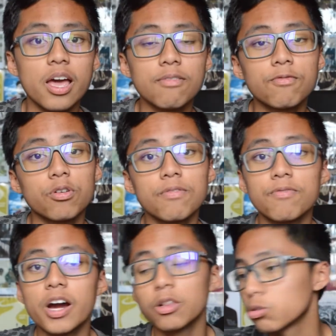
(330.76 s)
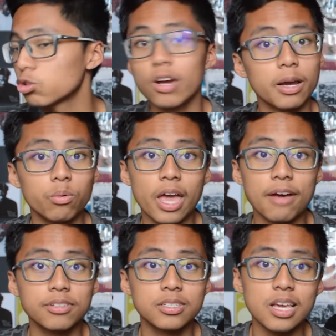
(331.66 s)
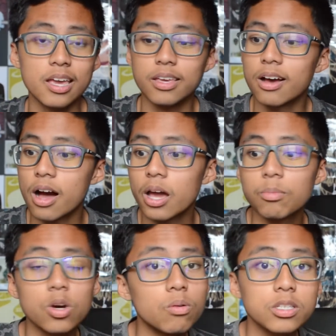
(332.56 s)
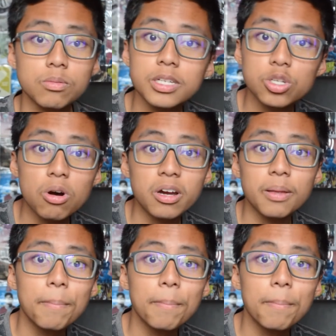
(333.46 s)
And for the final track we have today, I'm going to be talking